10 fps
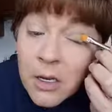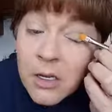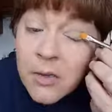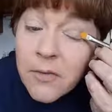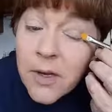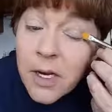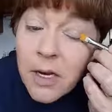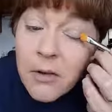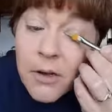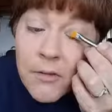It's
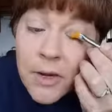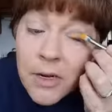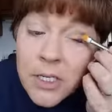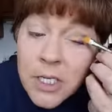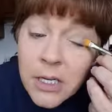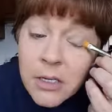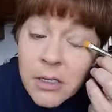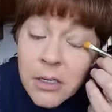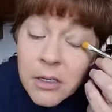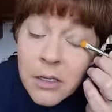very, very
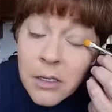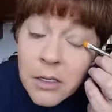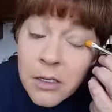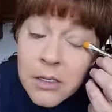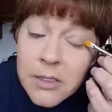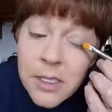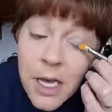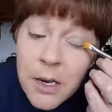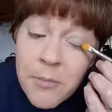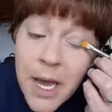gentle. Just
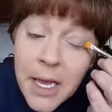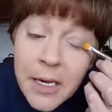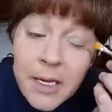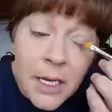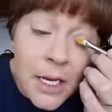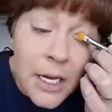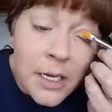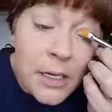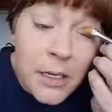kind of patting it on.